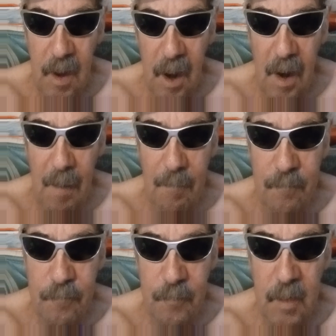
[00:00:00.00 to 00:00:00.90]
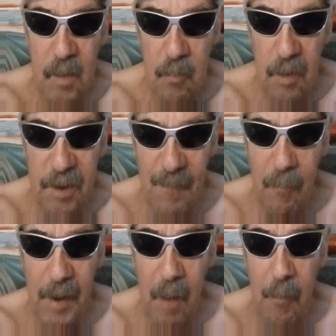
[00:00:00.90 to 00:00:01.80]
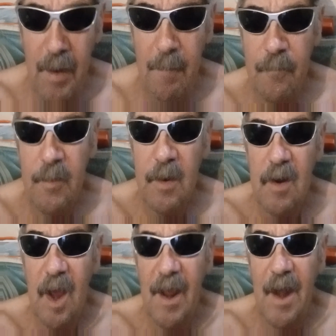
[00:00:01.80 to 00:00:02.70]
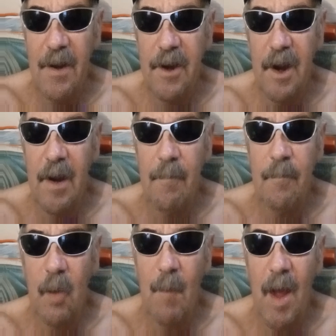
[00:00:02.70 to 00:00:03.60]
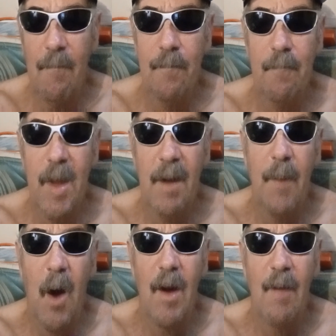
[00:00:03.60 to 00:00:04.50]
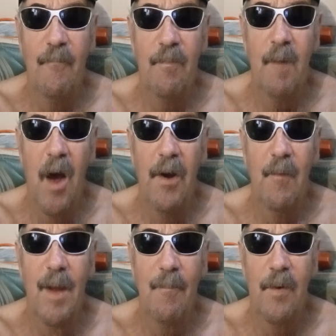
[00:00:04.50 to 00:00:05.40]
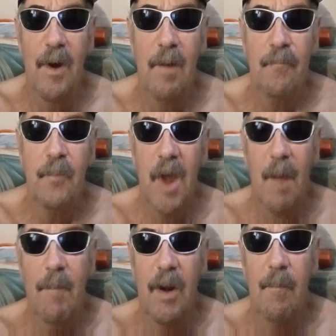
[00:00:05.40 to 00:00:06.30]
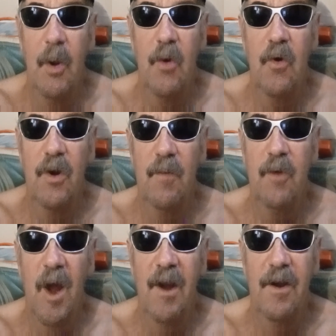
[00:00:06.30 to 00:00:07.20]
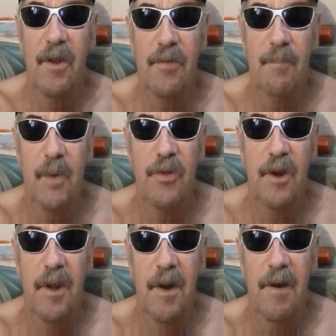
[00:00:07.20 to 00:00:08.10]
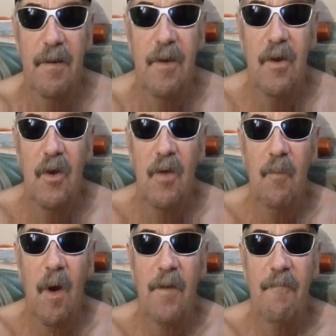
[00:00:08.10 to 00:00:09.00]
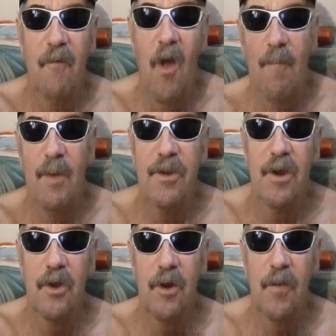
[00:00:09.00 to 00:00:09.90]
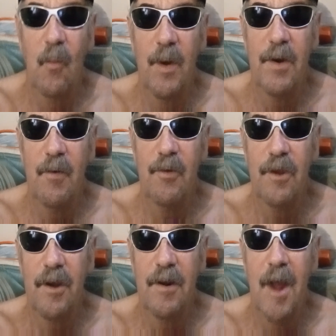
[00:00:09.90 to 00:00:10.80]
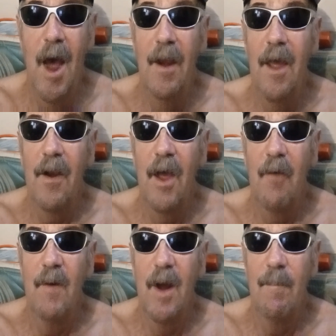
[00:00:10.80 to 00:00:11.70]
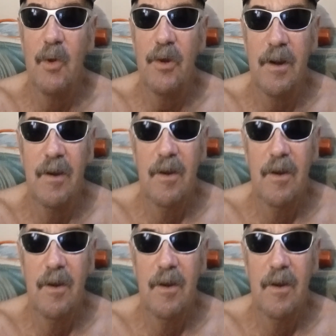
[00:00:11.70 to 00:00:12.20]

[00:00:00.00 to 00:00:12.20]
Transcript: um, let's have little bit. I want to. I got uh, you know my main power amp, my audio amp. Uh, I had my computer hooked up so I could just the music at. Uh, well, the volume it uh, shook the windows, and yeah, I like loud rock music,